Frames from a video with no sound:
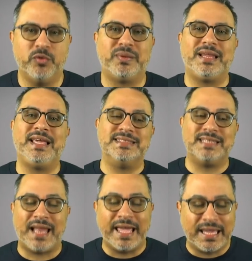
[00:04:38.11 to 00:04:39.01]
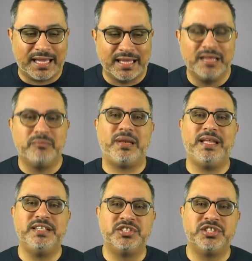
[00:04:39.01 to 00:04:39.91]
please like
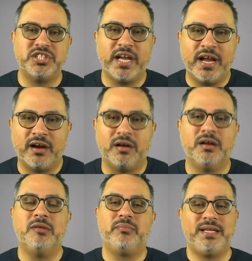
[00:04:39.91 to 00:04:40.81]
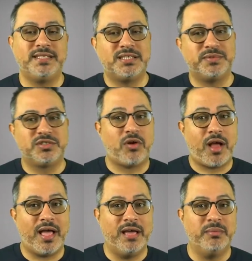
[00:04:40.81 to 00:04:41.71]
Please share. Please
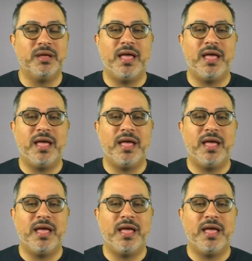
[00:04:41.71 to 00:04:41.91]
subscribe.